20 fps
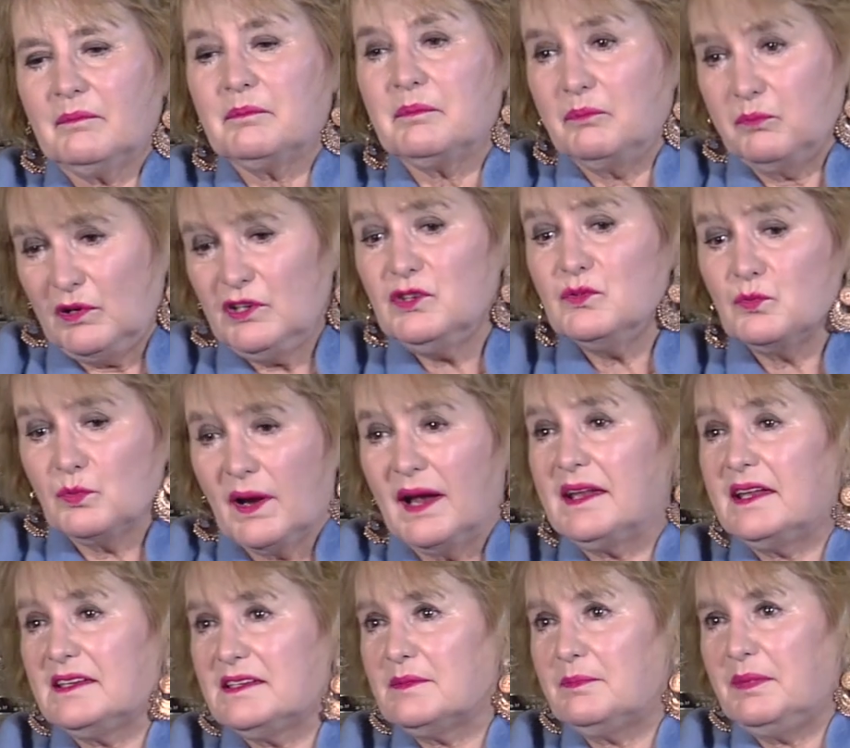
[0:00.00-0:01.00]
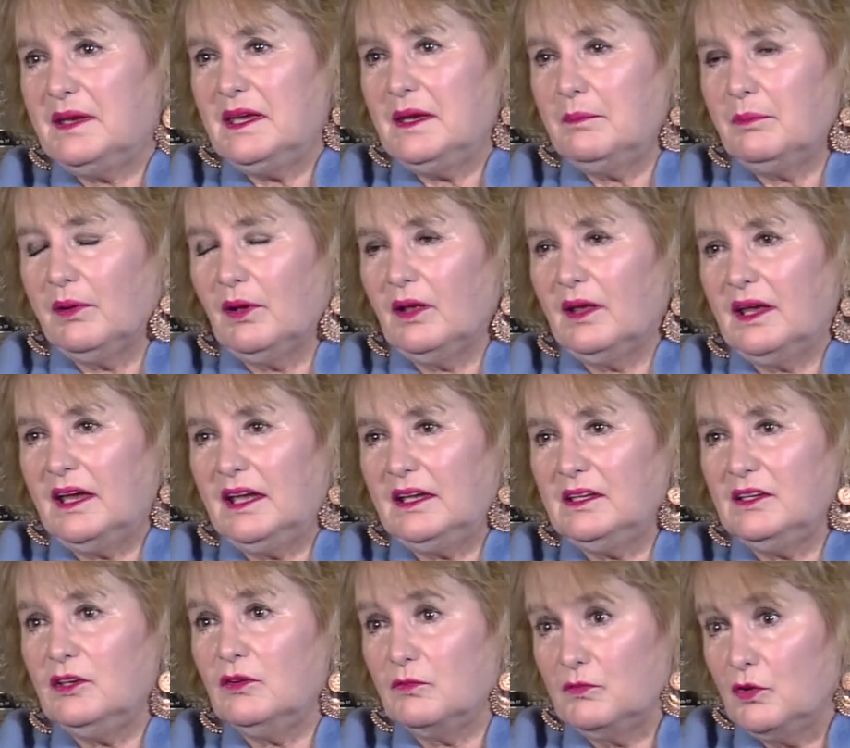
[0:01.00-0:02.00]
when you run into people
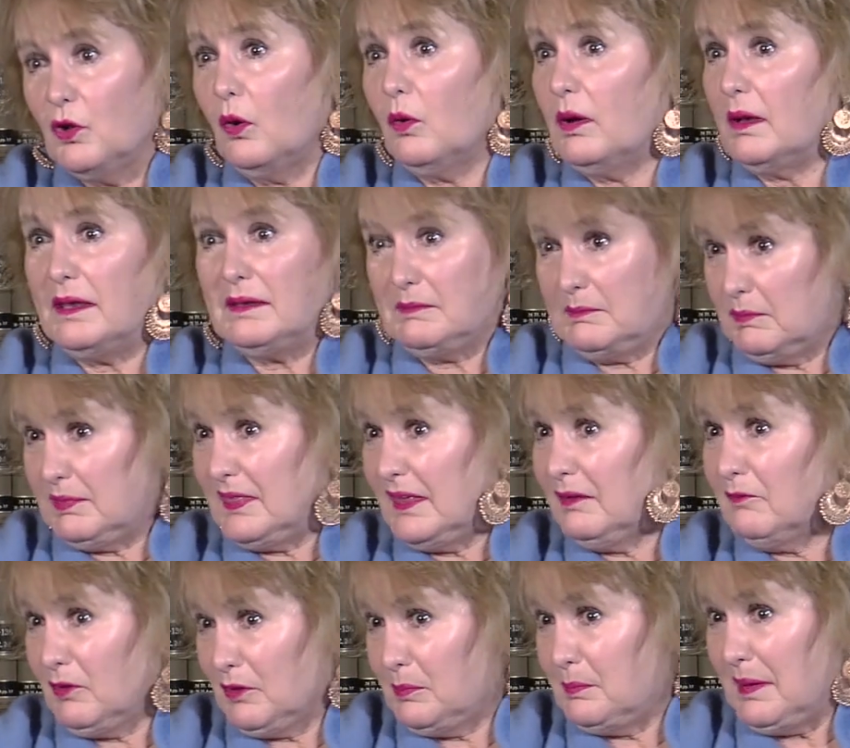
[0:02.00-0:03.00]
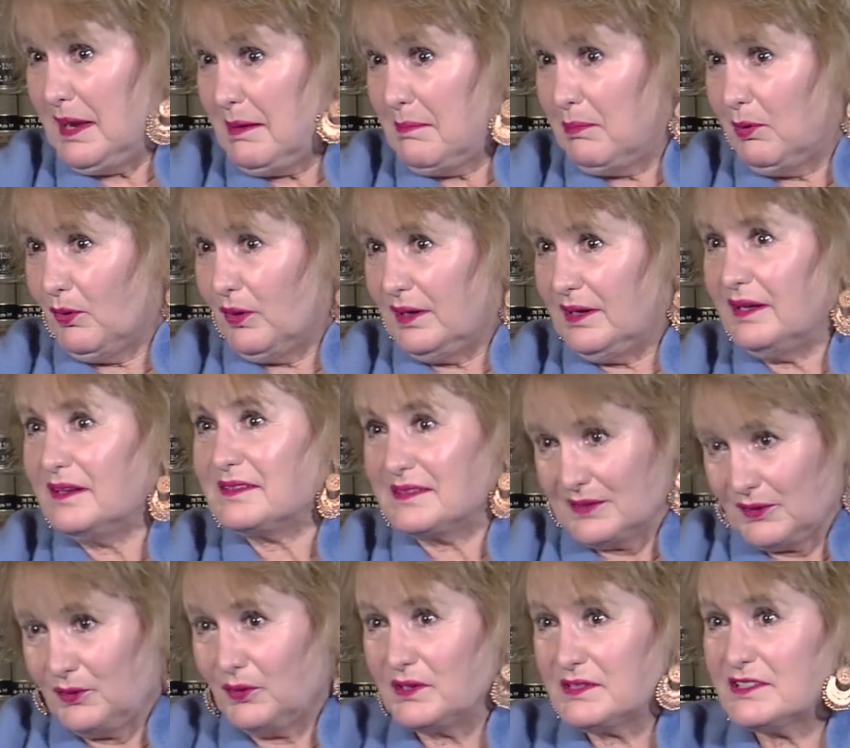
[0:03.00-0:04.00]
and and the thing with Bayport is,
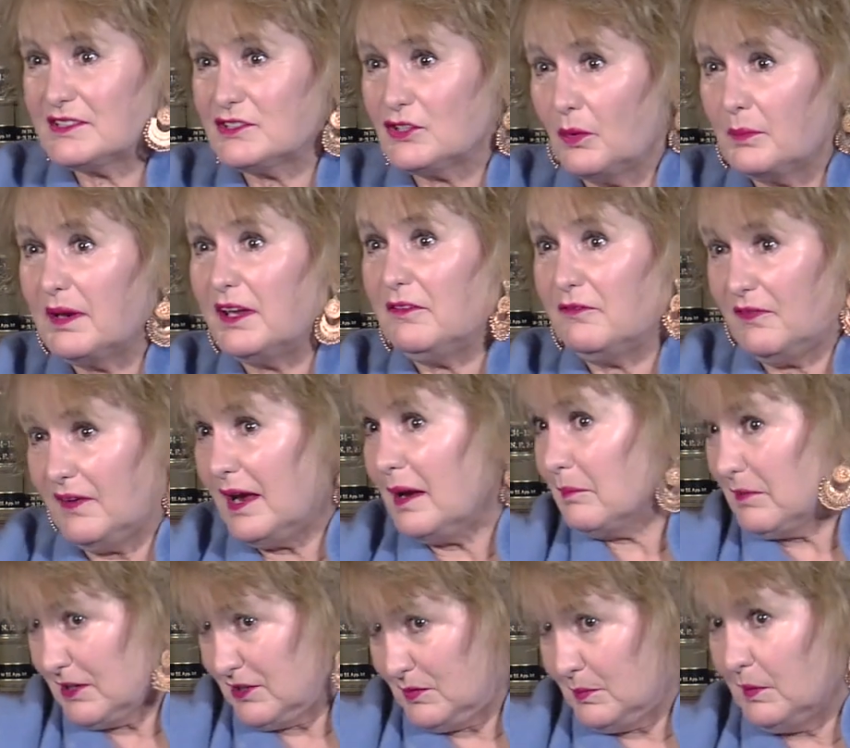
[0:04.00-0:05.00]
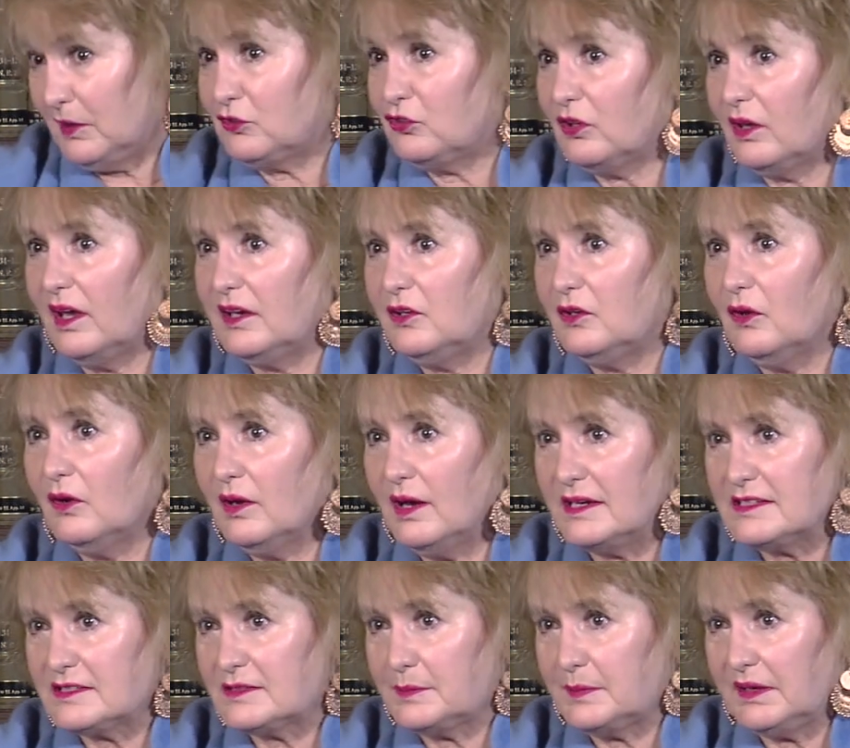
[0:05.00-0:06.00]
of course, so many families, much like your
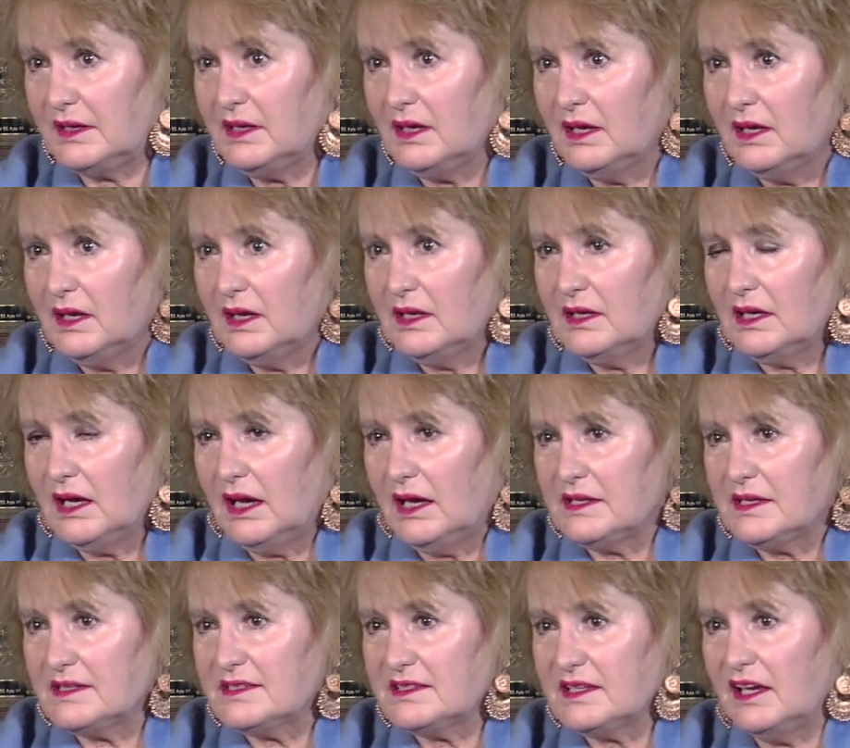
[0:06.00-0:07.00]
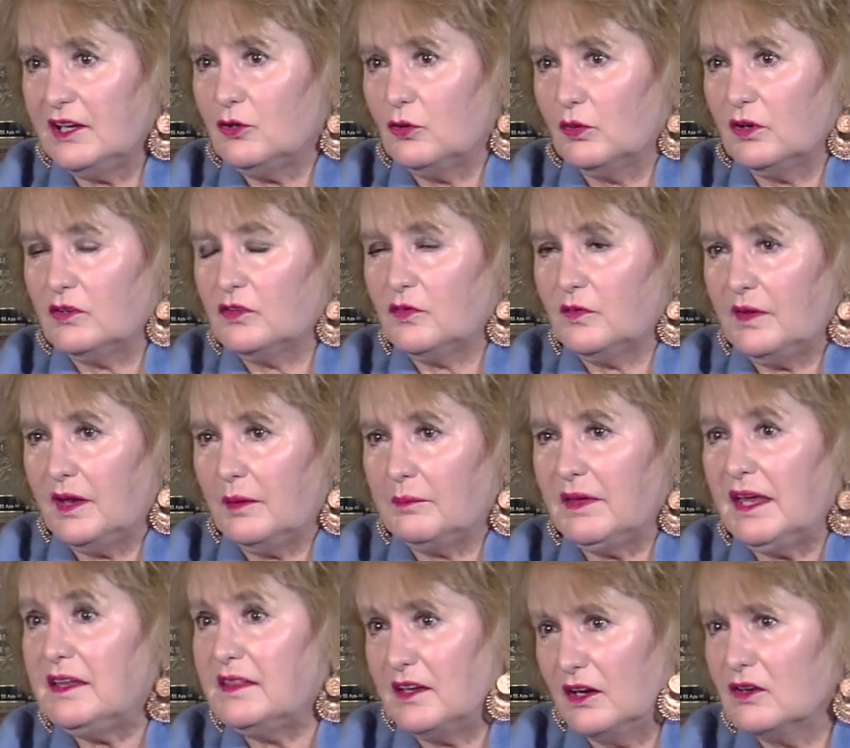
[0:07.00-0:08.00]
husband, the St. Orr's
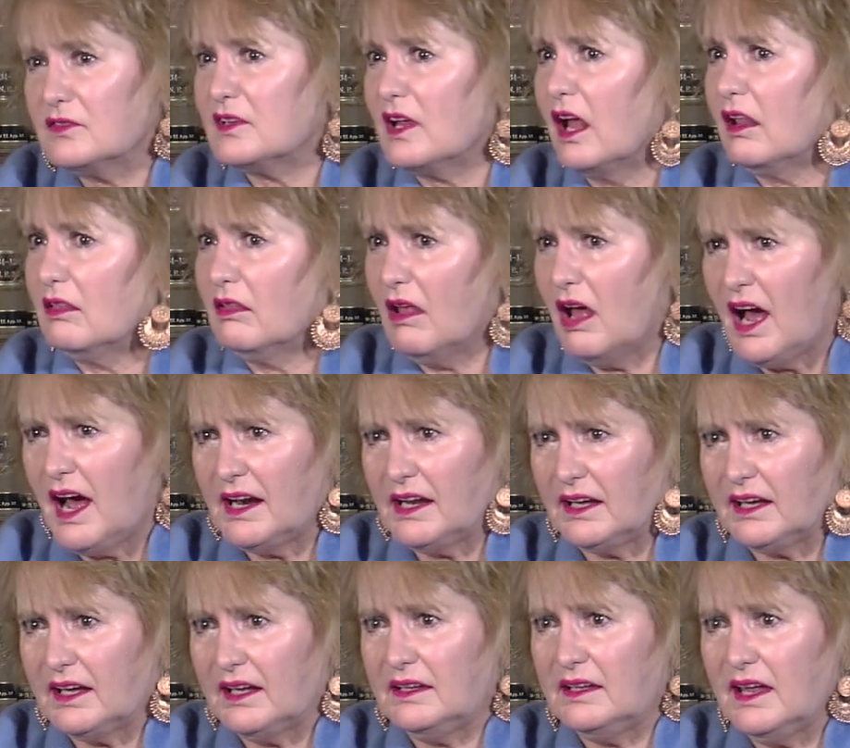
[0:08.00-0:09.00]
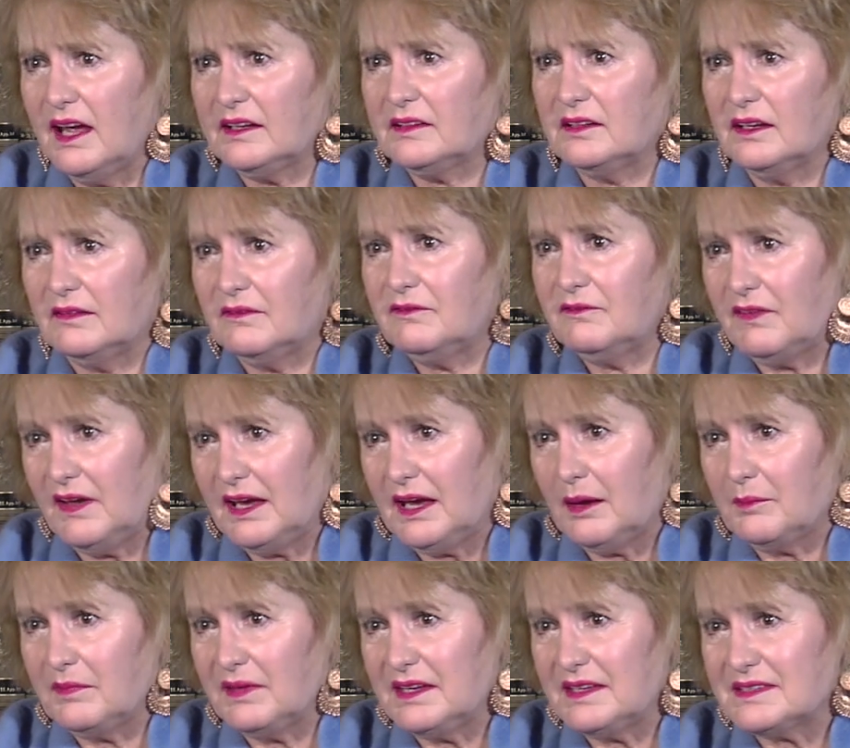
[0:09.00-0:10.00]
family, there's a lot of connected
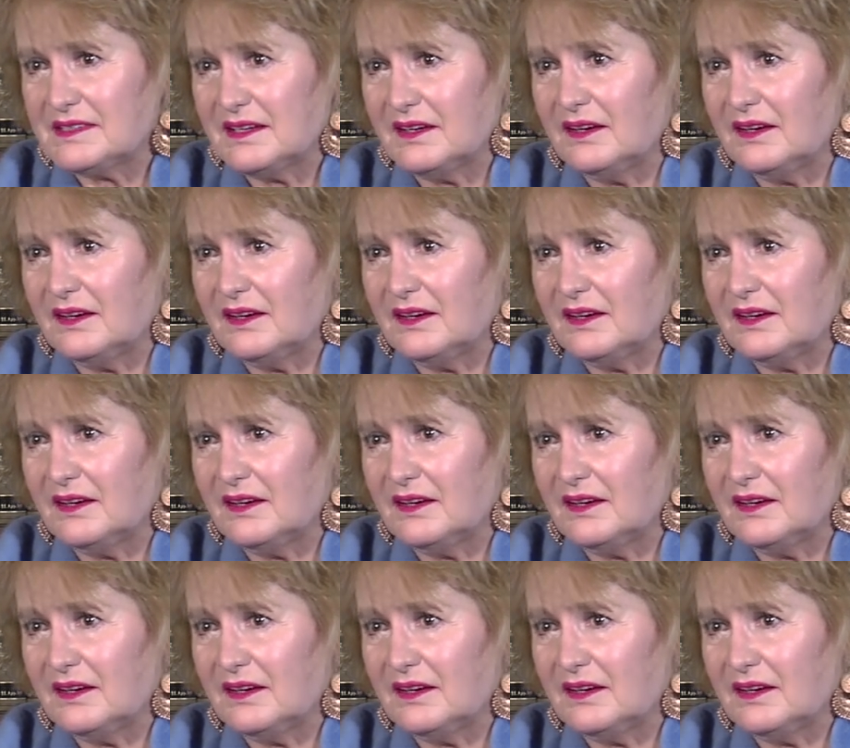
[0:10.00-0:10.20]
families there.